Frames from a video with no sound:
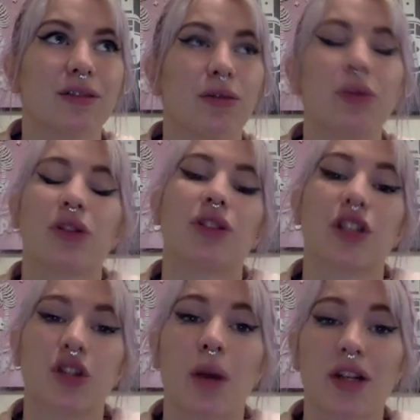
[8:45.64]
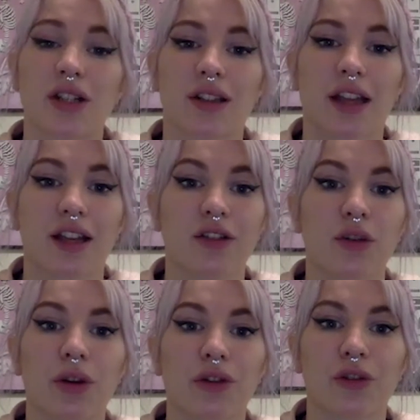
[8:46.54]
was your situation like
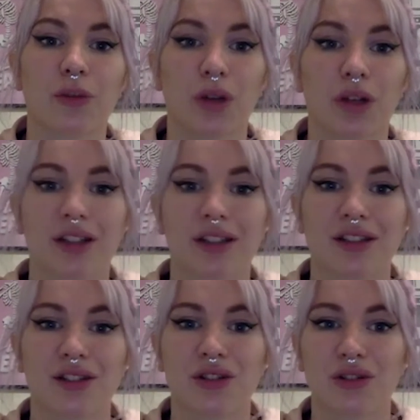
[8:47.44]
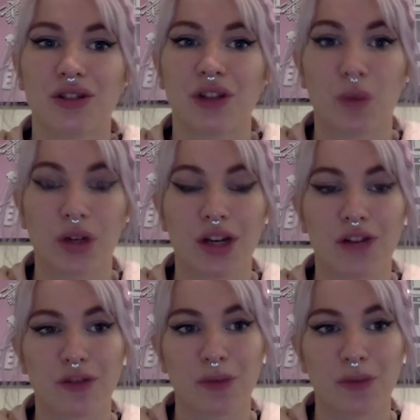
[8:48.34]
going from working in the studio to working from